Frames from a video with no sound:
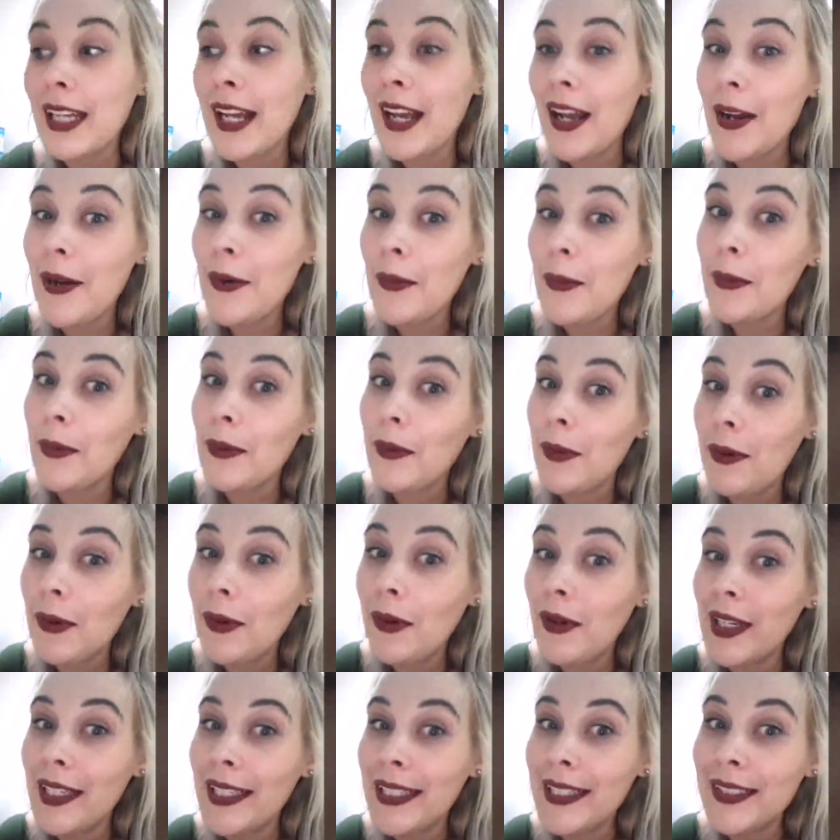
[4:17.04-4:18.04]
I
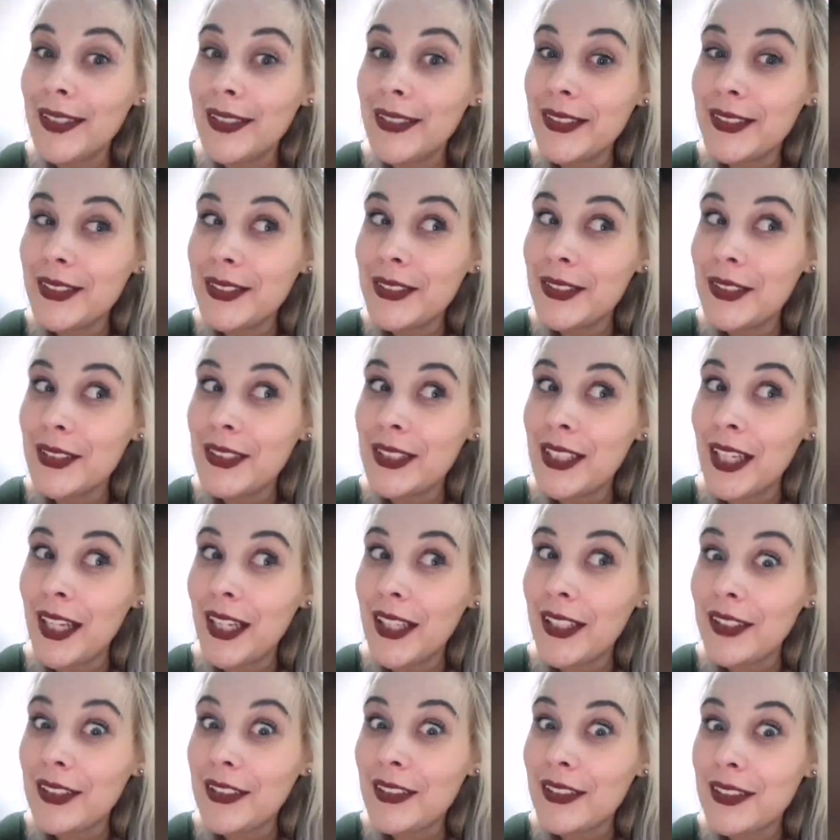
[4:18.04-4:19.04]
wore heels two
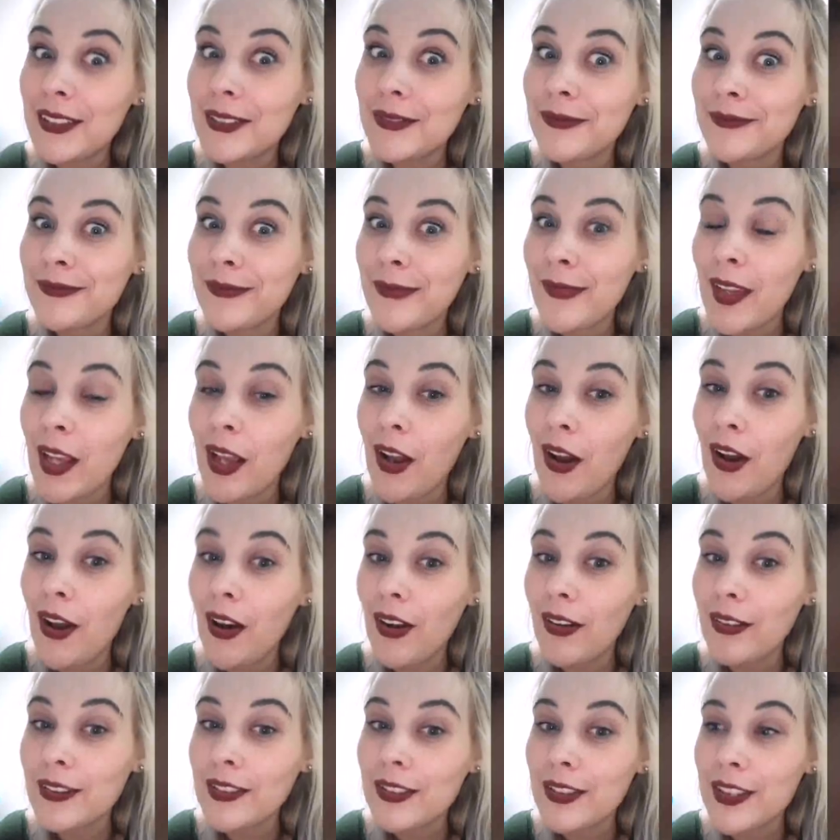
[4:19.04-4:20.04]
days
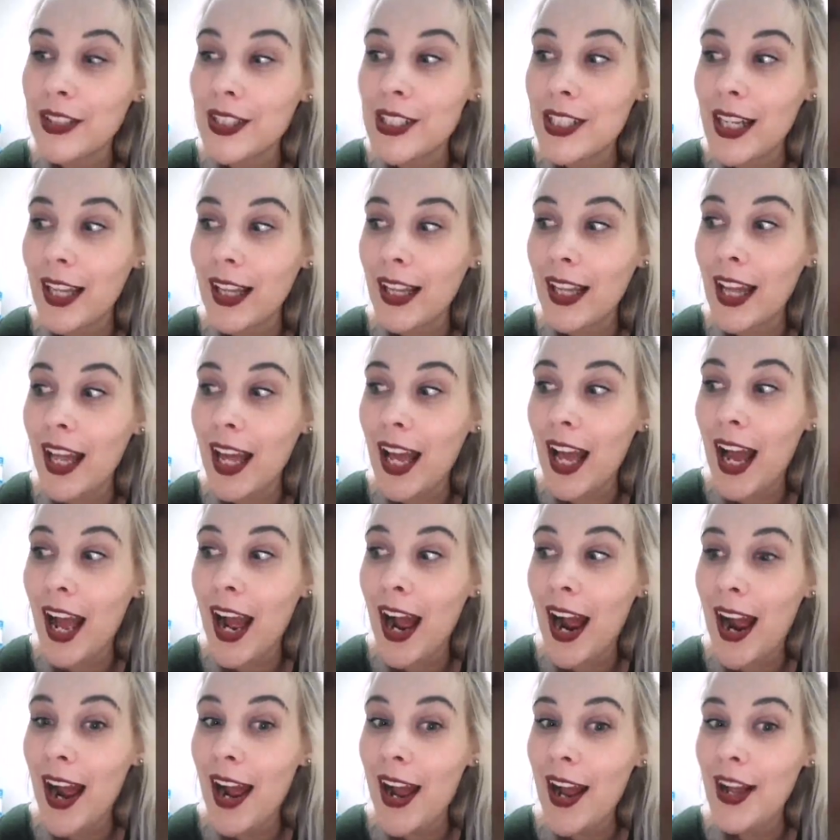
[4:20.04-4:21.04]
after each other.
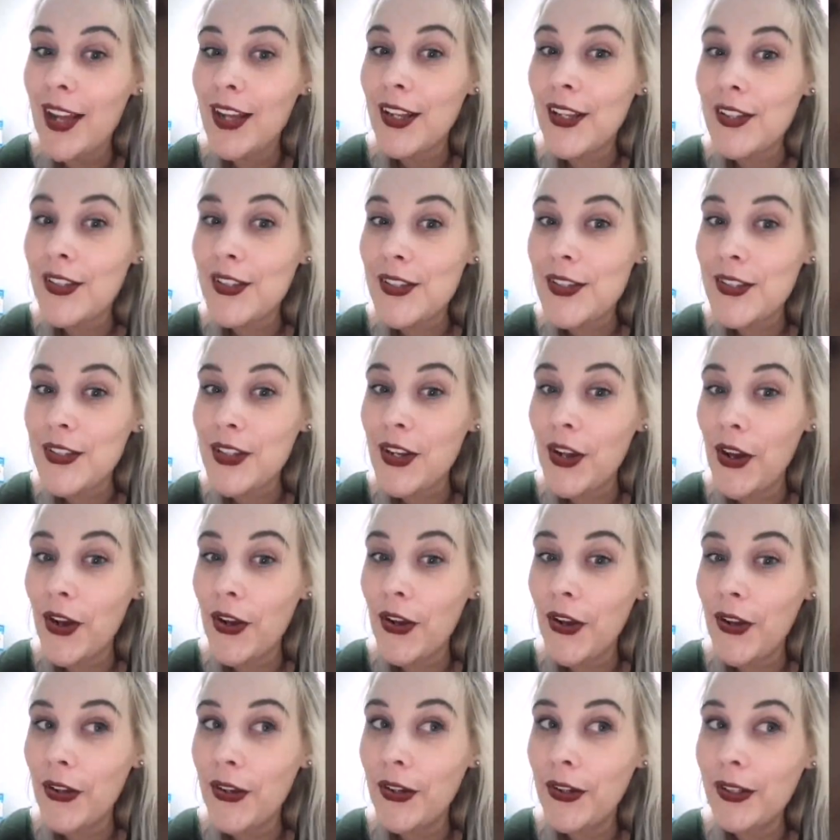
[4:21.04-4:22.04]
So,
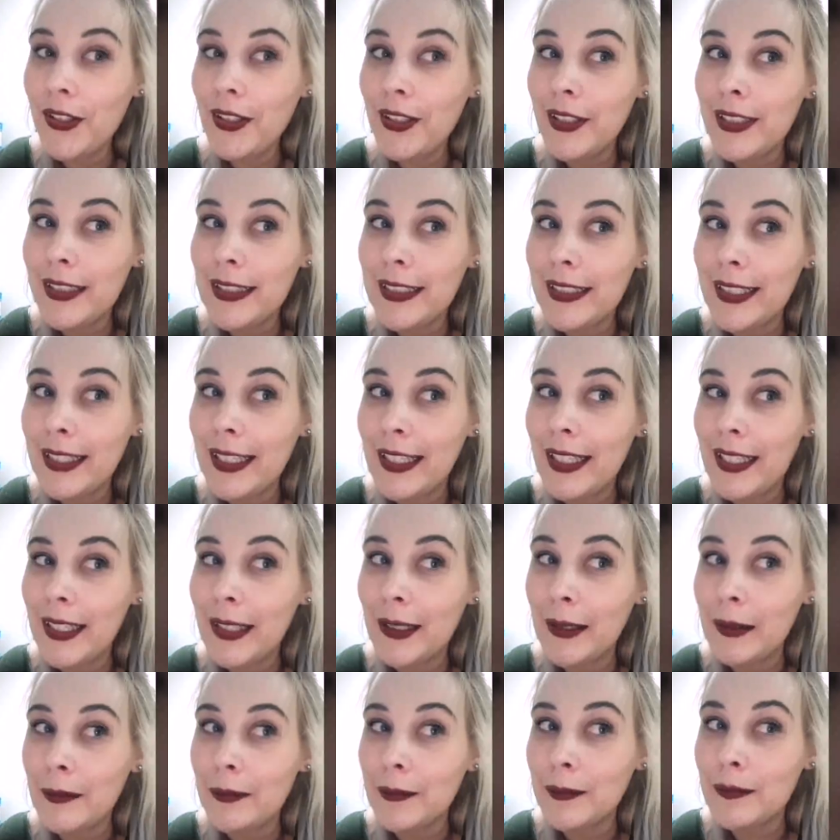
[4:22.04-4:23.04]

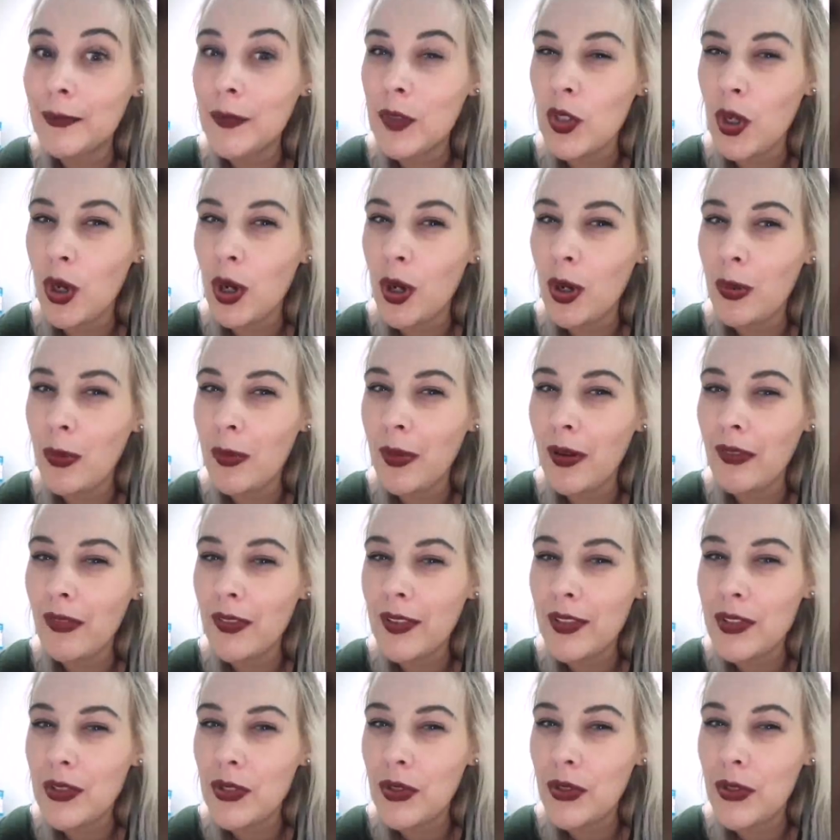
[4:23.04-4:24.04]
um, yeah, my
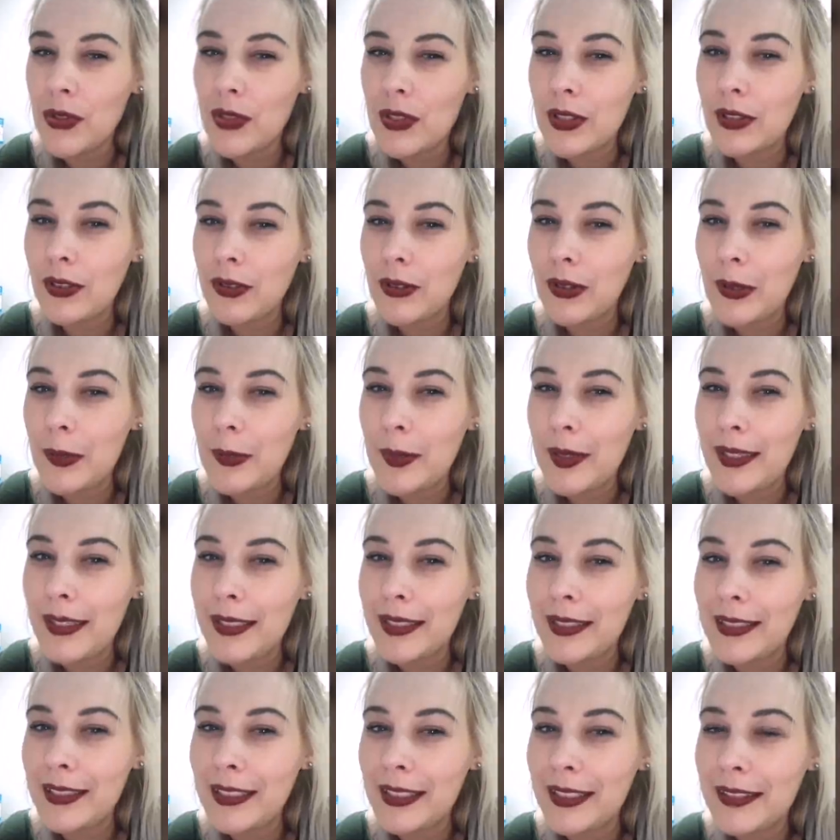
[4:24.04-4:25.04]
feet's hurting quite
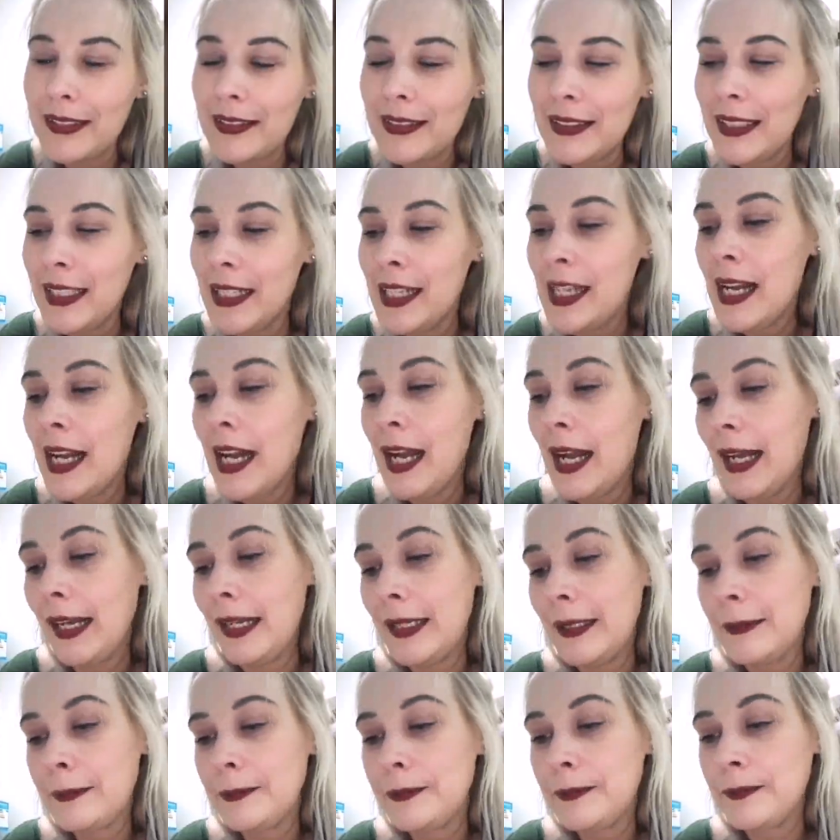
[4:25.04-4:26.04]
badly now.
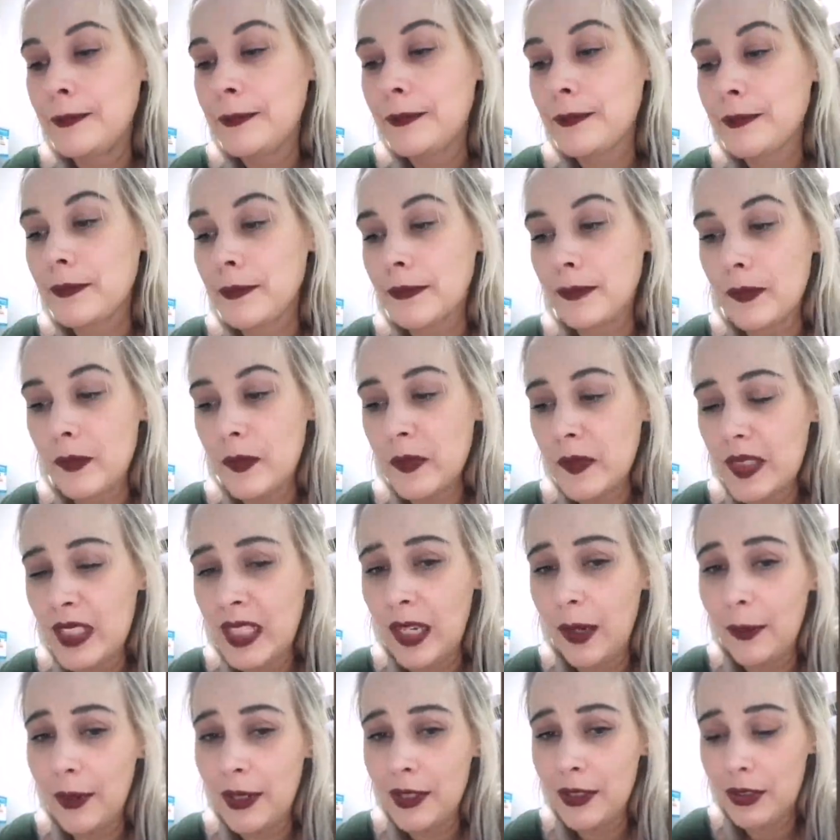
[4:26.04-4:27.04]
Um, I
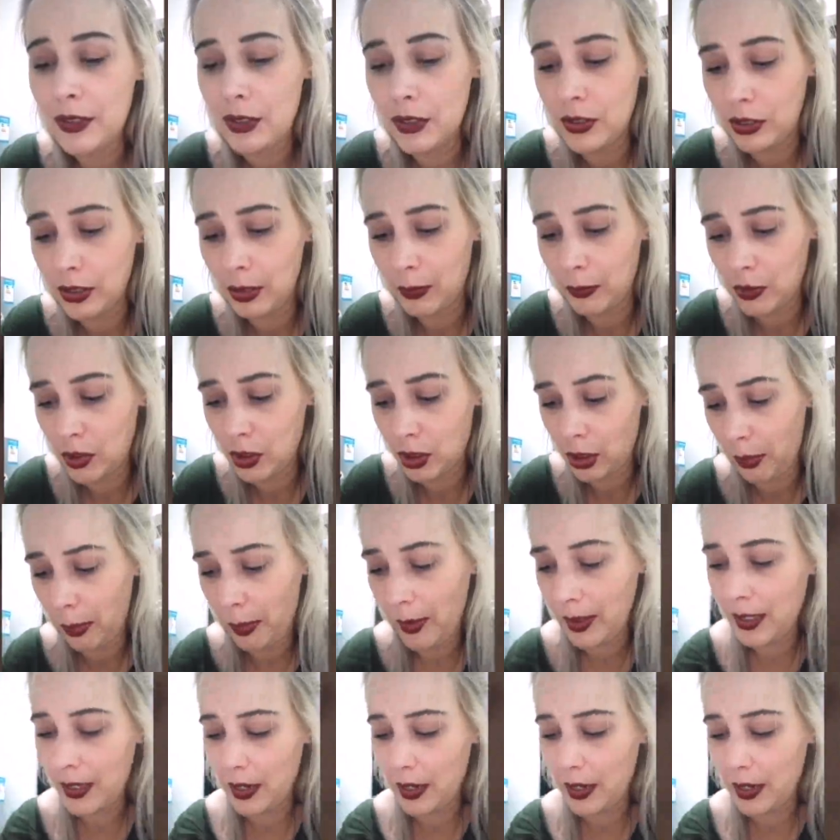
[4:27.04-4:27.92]
went to do some shopping.